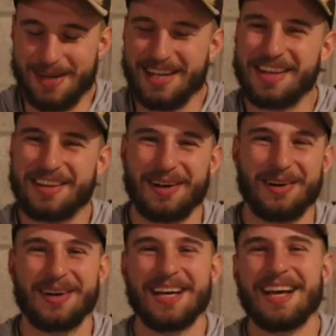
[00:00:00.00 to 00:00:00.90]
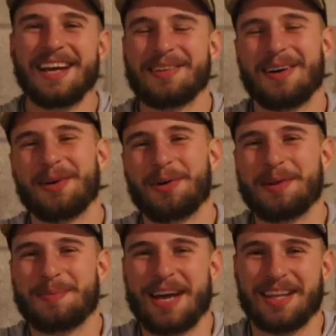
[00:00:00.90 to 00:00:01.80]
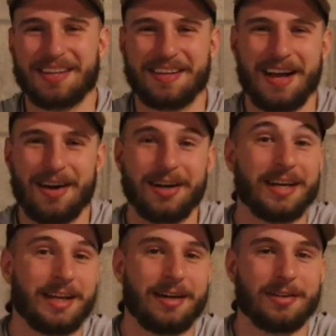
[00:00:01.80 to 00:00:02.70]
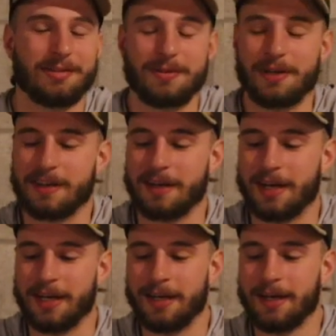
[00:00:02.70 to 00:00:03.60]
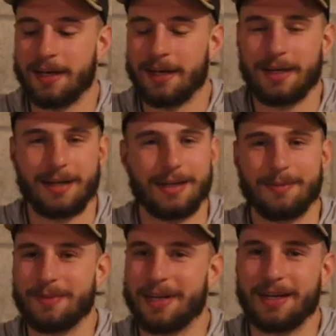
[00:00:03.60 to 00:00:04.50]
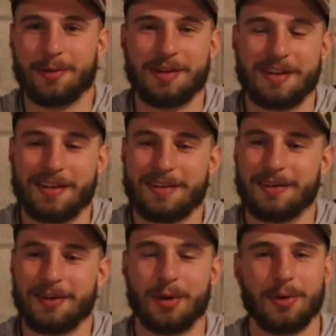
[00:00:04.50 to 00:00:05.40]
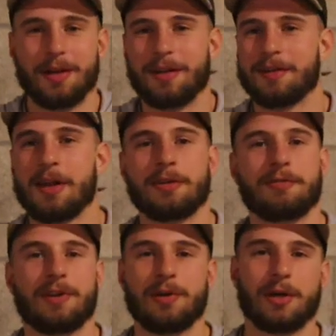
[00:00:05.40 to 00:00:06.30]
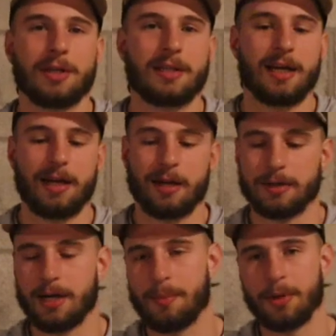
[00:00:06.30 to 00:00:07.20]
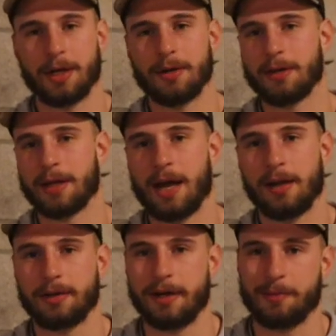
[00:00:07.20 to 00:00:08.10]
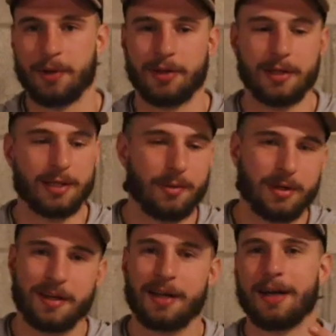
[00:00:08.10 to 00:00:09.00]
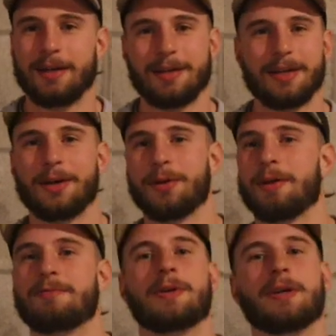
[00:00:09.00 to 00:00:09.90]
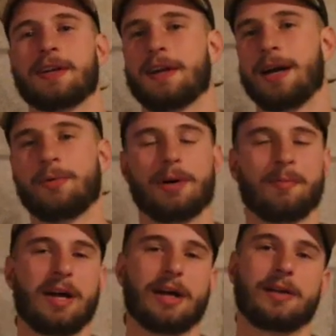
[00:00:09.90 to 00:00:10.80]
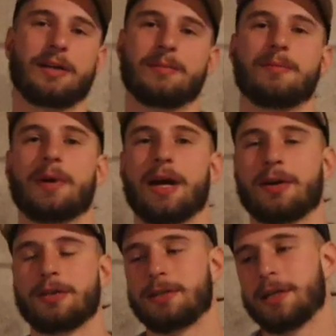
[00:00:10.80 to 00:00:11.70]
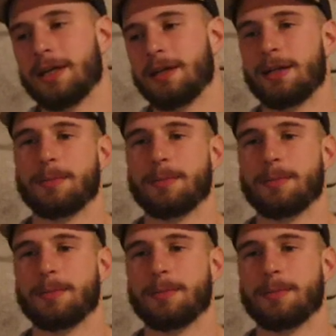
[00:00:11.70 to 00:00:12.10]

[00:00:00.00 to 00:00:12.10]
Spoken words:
So I would always pack this out and eat it on the first night. And it was just it's another feel good thing on top of getting all the calories with it. That would just kind of that first night where I'm back on trail.